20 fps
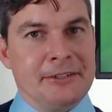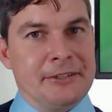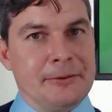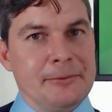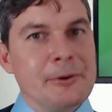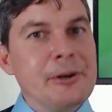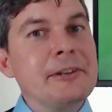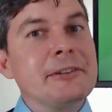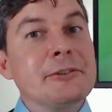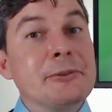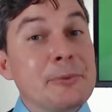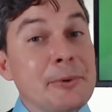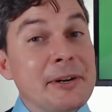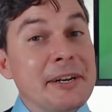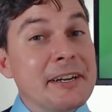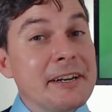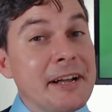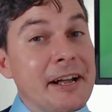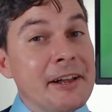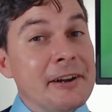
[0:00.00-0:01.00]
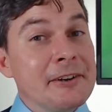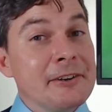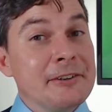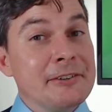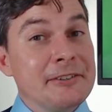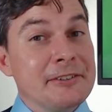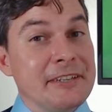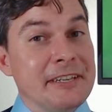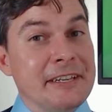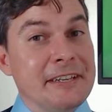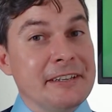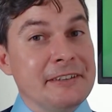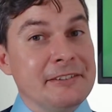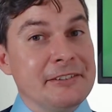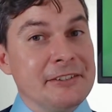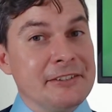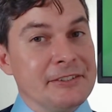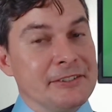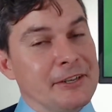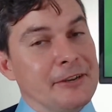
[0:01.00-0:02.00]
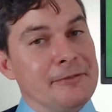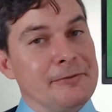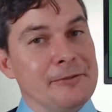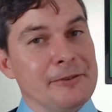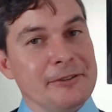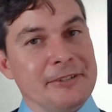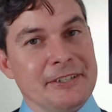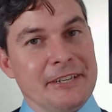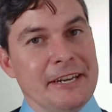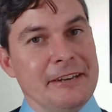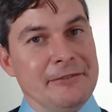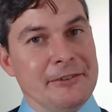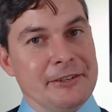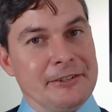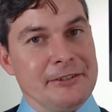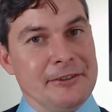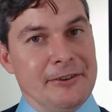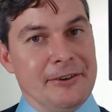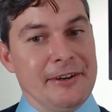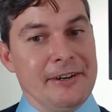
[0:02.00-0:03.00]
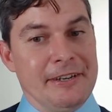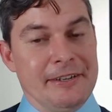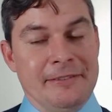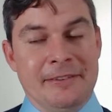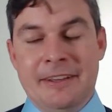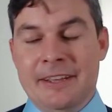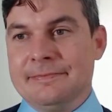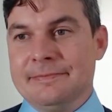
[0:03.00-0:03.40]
So we're at $20 in just software savings already.